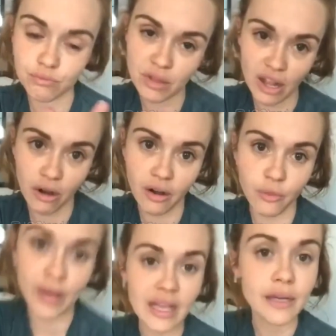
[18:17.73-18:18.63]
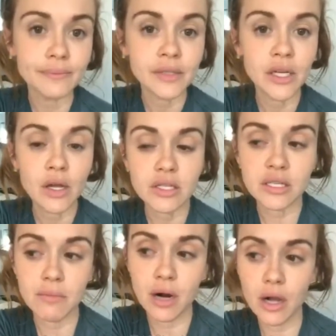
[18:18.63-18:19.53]
later on in the week.
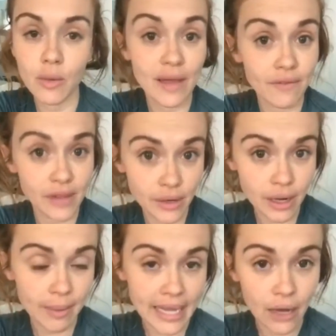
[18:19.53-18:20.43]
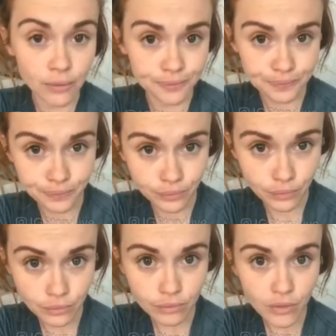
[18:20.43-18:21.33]
Tomorrow we have a video coming out,
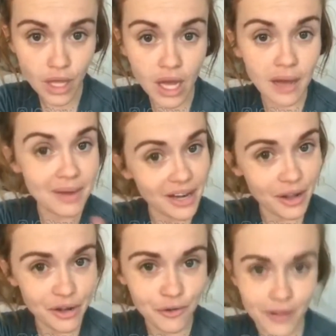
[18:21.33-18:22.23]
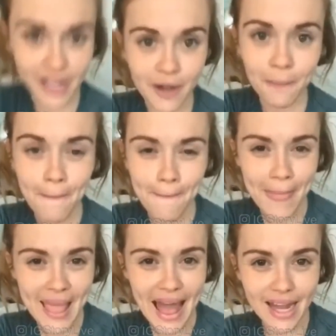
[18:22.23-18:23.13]
a new video.
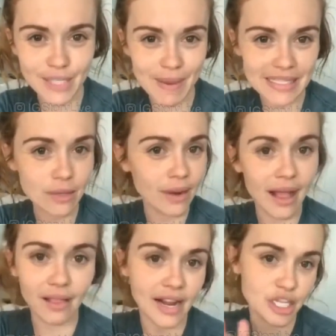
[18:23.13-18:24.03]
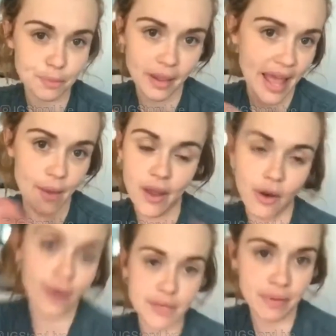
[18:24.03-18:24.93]
And it's basically where Elle and I just play. We are
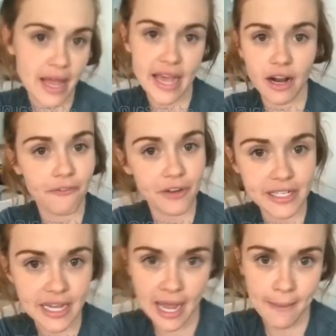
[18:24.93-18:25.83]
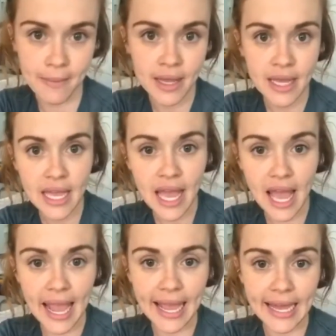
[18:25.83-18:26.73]
always playing in our free time.
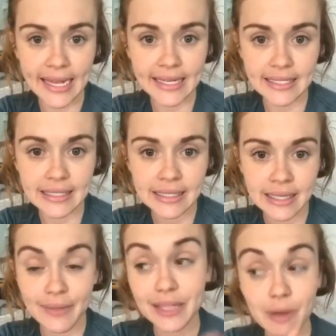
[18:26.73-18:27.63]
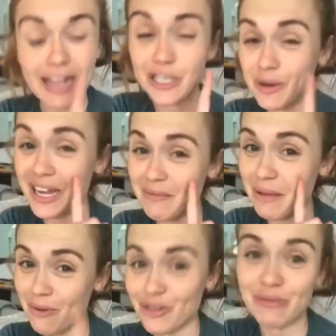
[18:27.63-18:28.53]
And that's why actually where I get
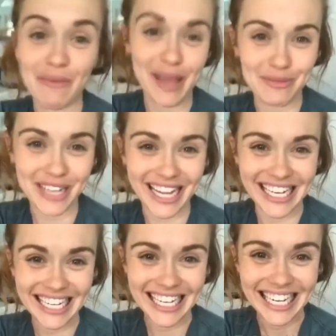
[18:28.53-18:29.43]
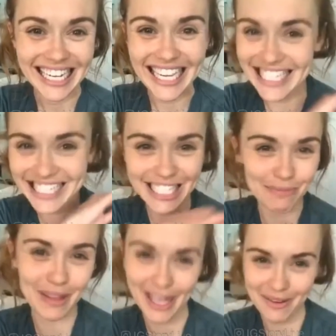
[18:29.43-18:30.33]
most of my makeup done is just
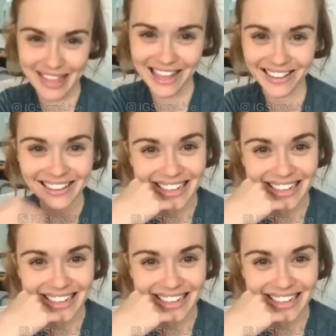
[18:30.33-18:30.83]
playing with Elle